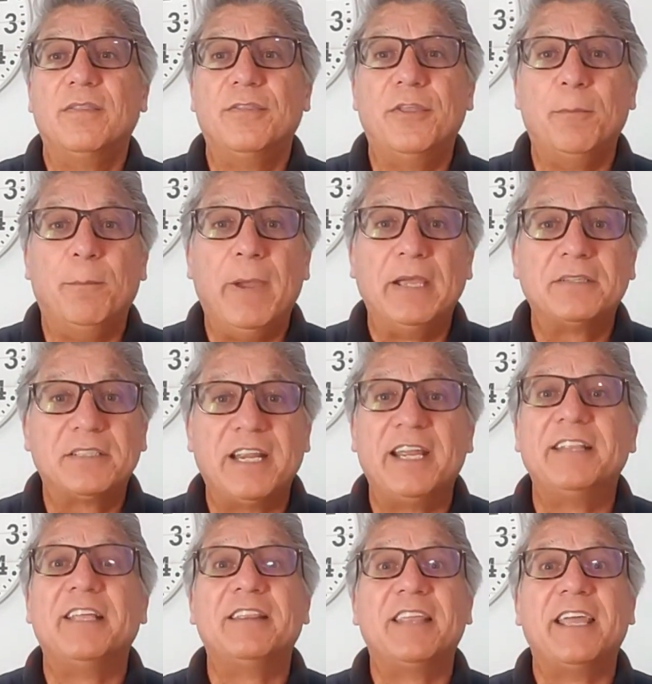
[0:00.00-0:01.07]
the best
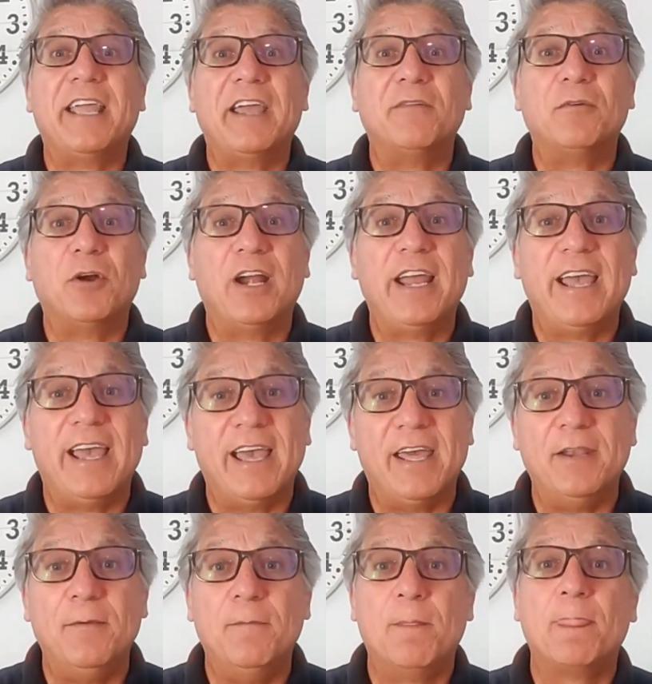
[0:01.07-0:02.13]
day that they ever
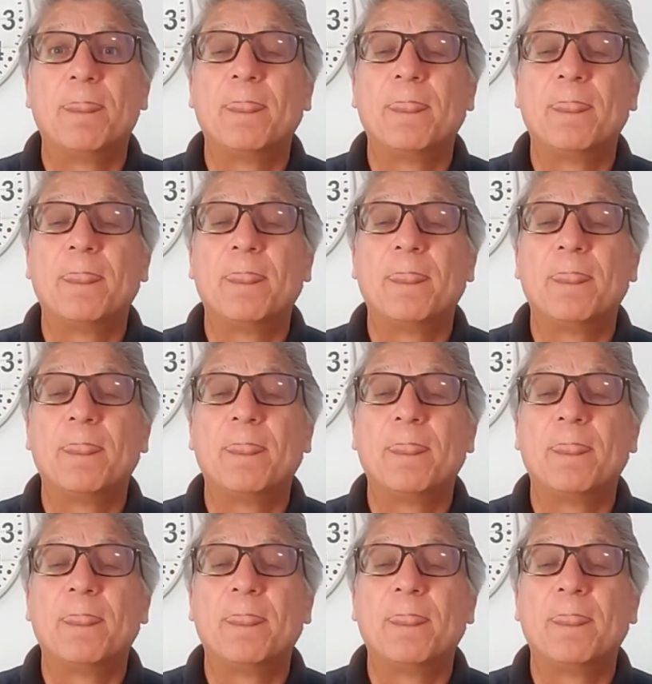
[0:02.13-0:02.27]
had,